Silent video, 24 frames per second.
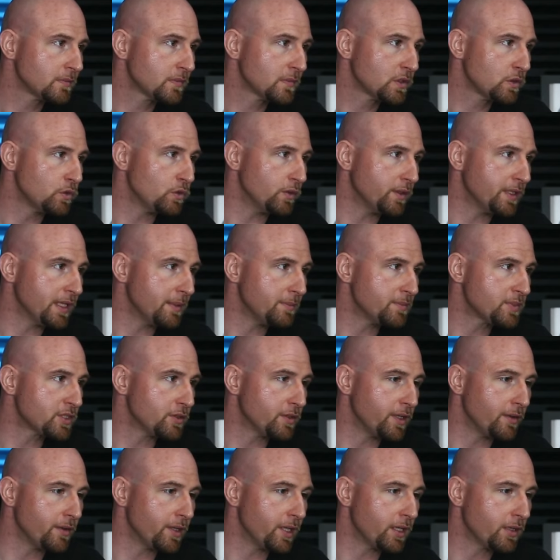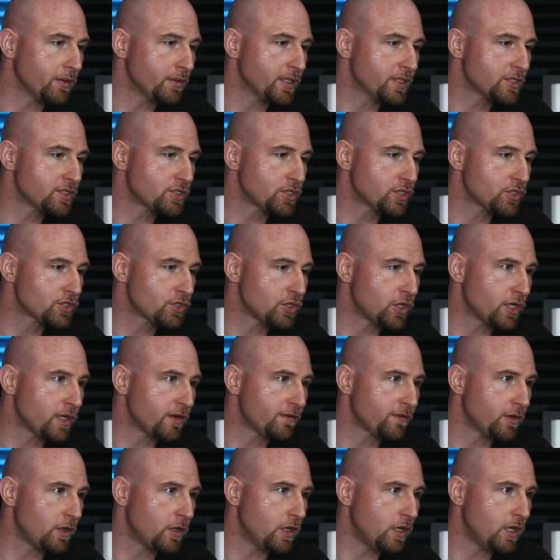Cool. Yeah. So here we are. Let's just start
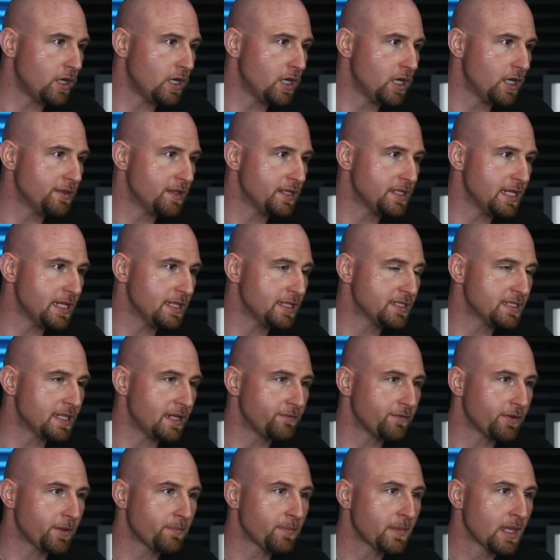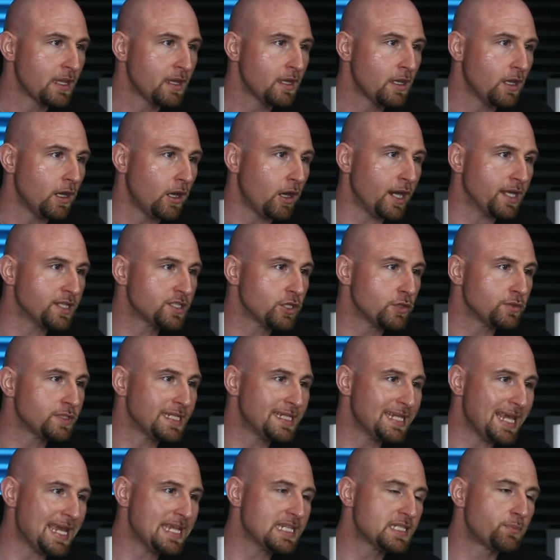off on the daily time frame. All right. So
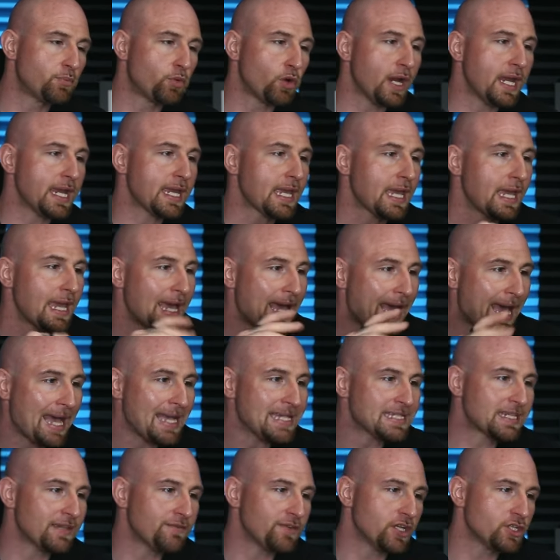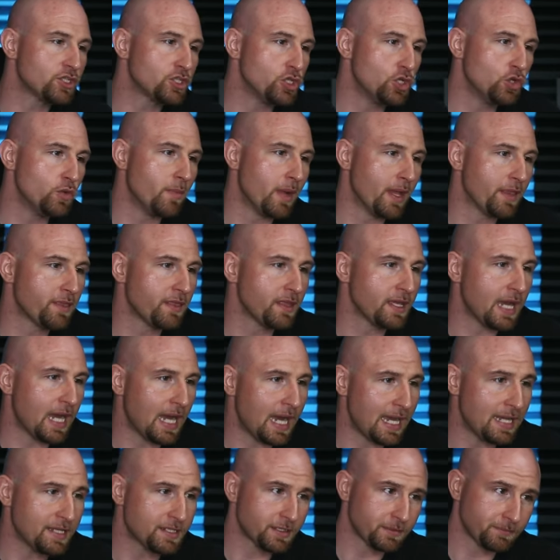today's break has given us new monthly
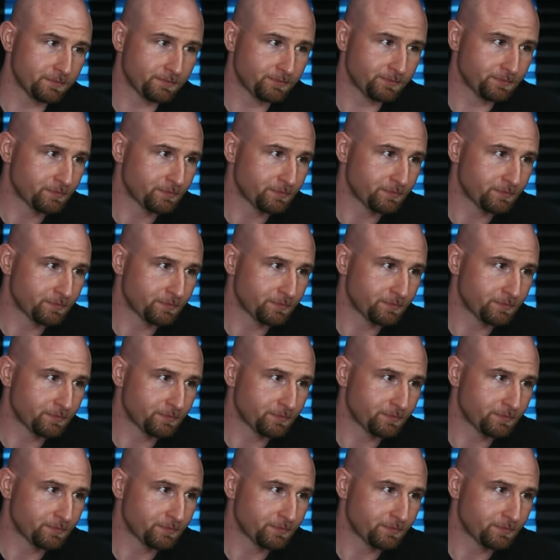highs.